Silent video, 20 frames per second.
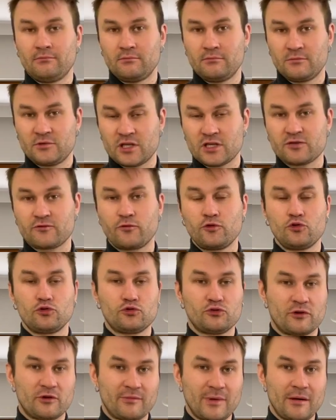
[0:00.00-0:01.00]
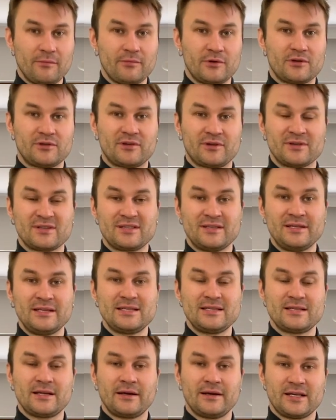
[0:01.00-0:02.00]
Just for you to remember,
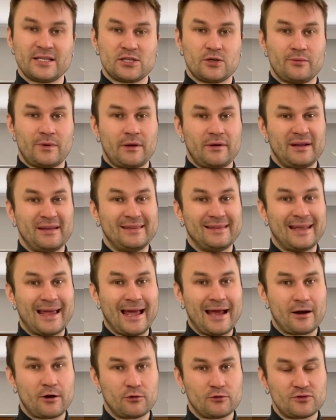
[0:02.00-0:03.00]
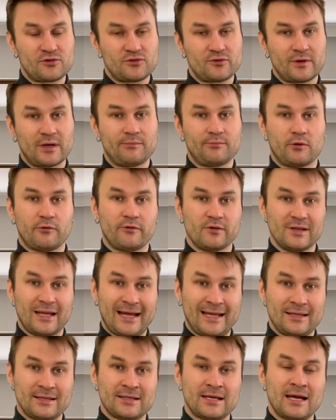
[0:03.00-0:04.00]
Transnistria is a very narrow strip of land